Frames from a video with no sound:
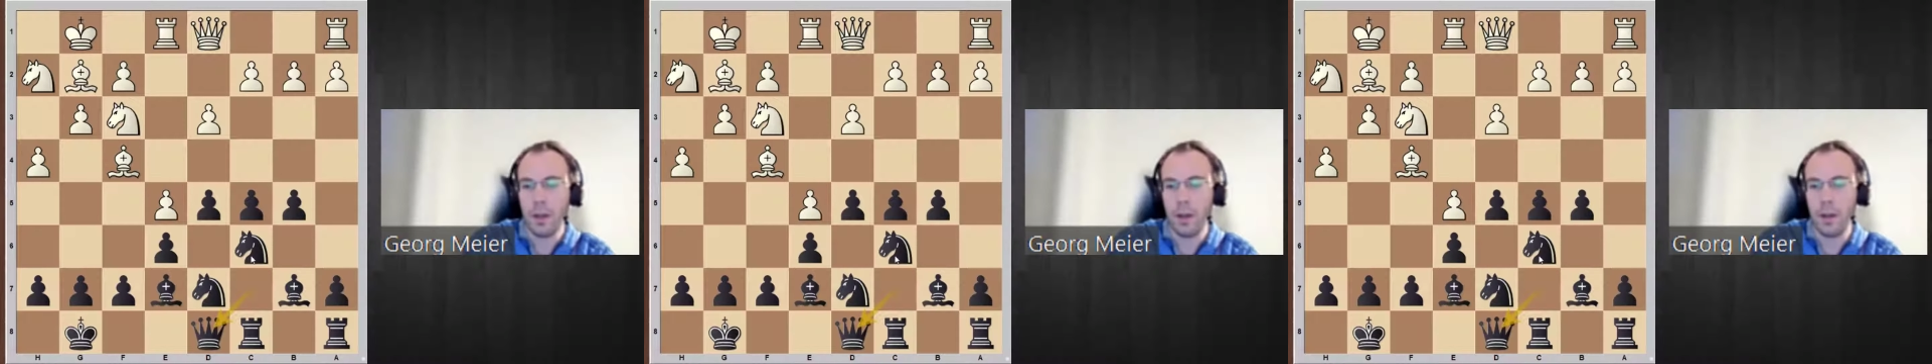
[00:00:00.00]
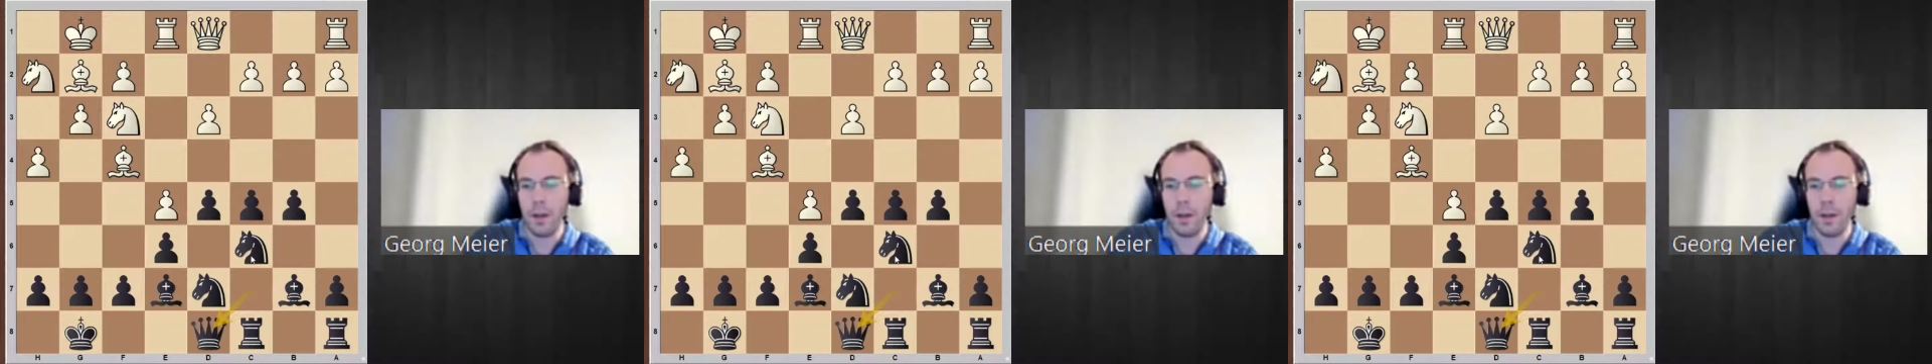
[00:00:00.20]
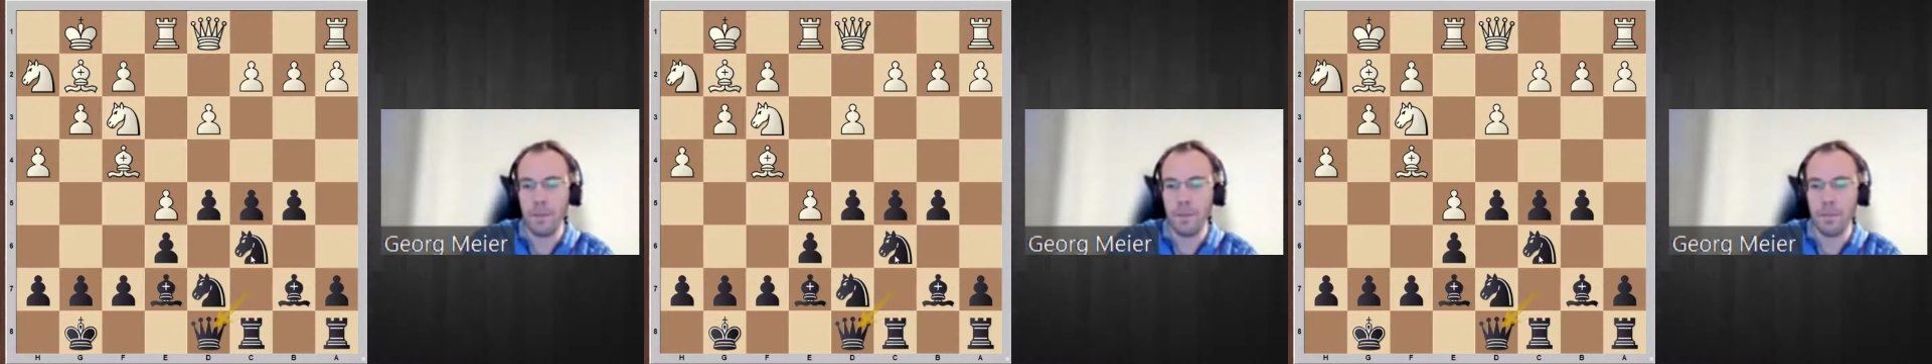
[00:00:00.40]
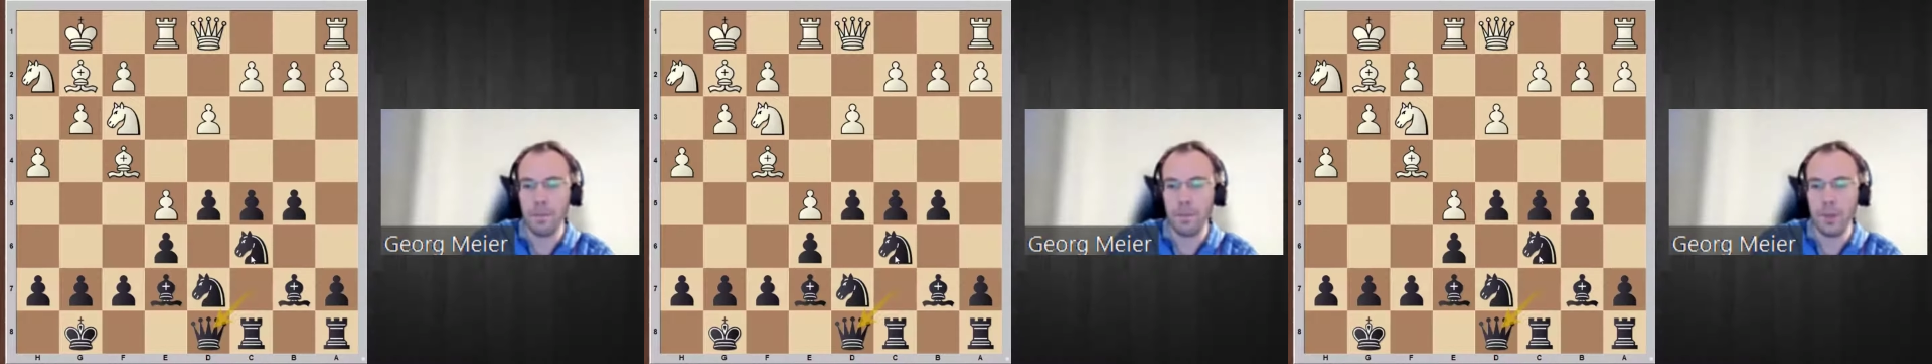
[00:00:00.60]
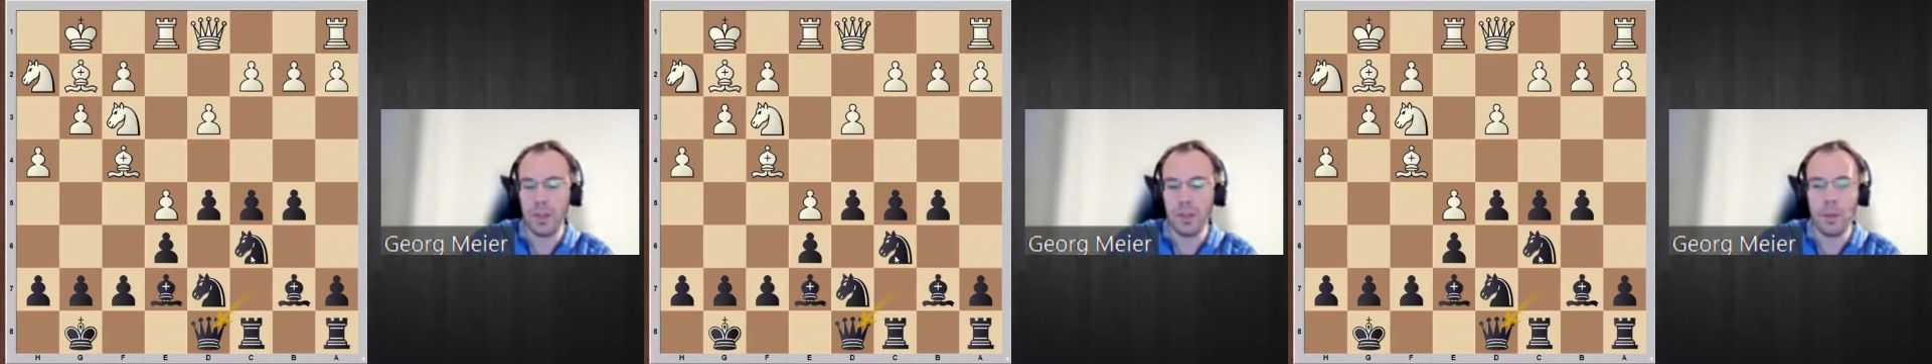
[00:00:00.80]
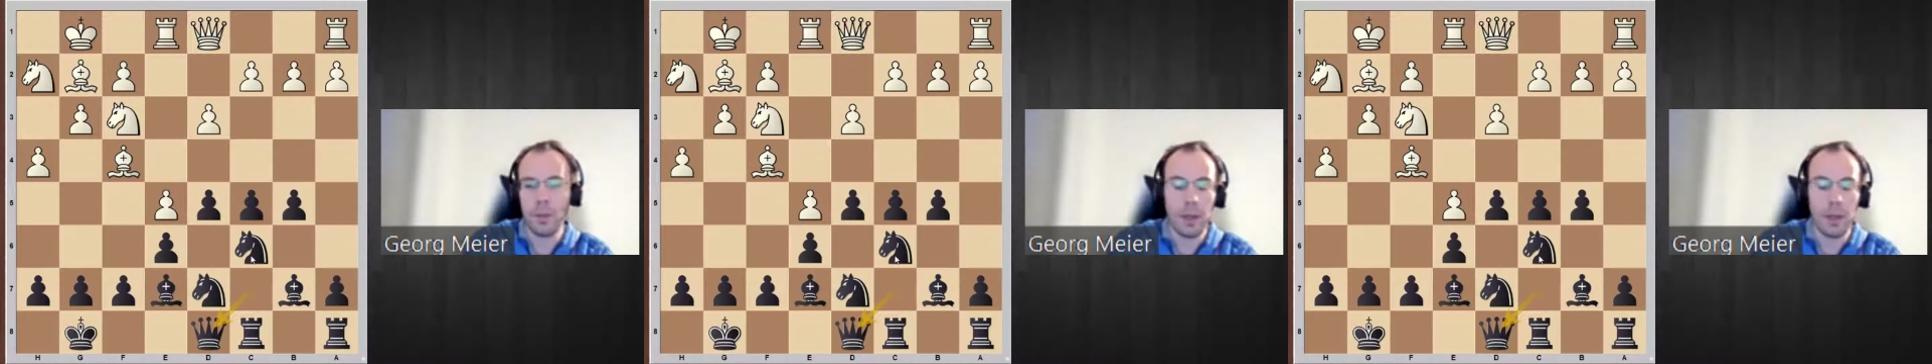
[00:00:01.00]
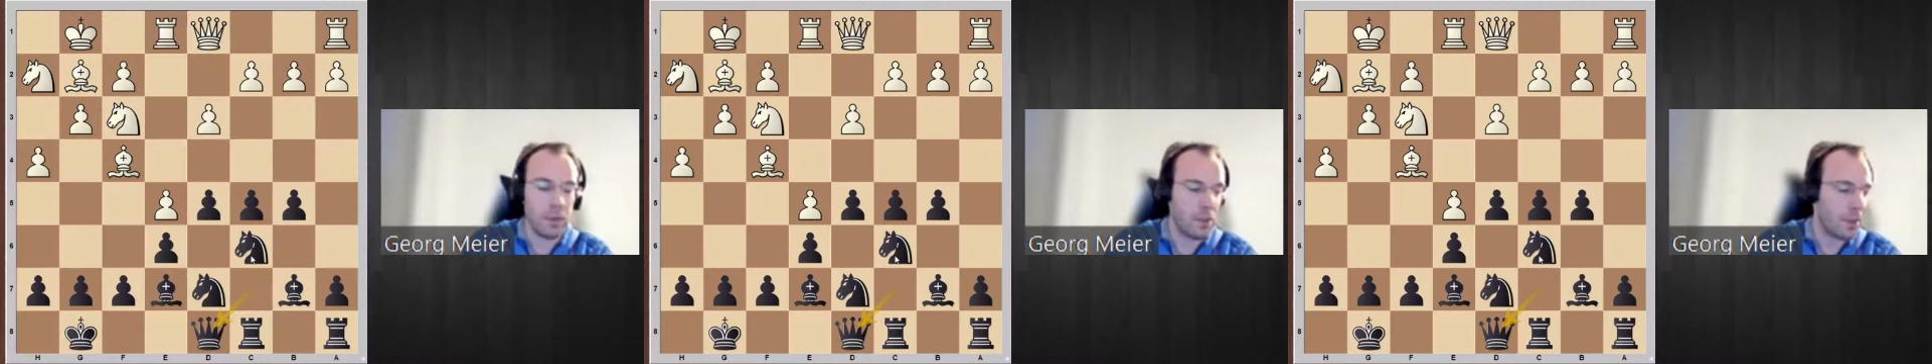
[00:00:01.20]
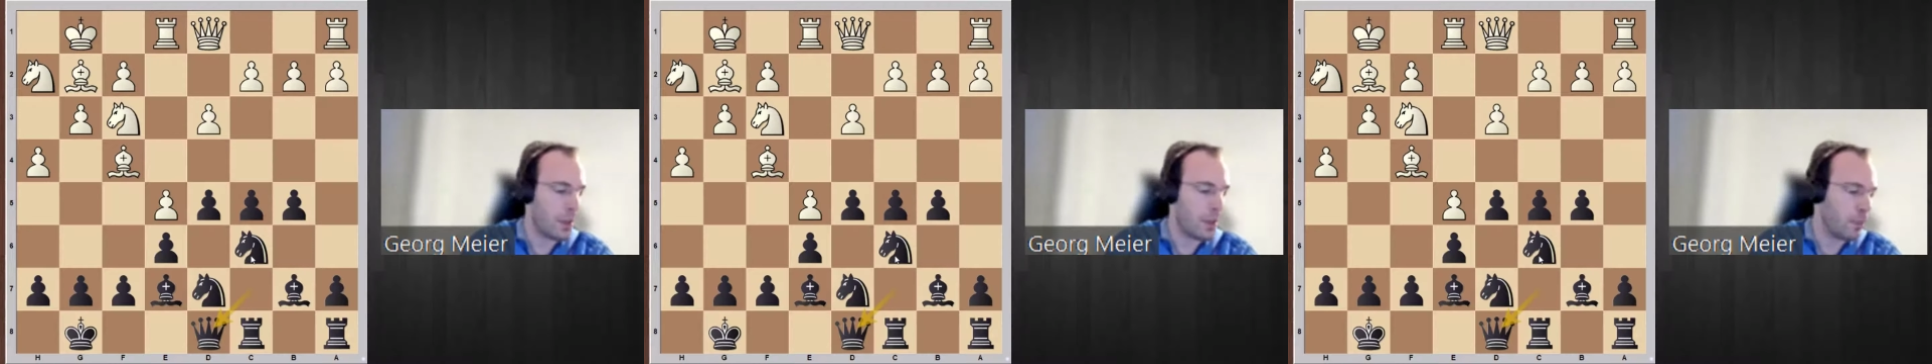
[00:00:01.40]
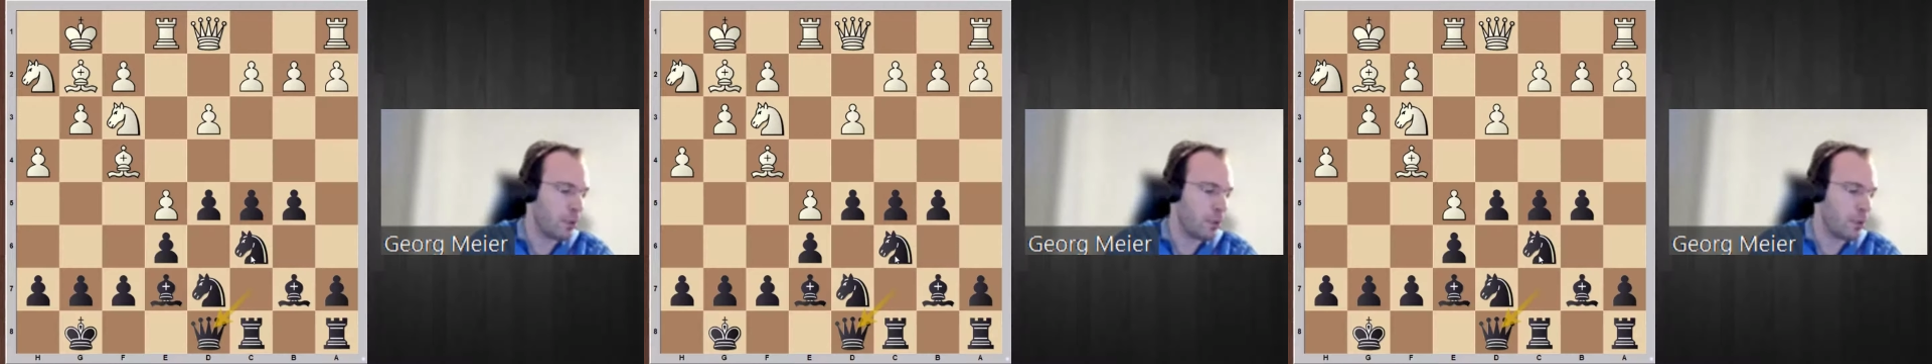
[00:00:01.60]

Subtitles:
The stem game is a game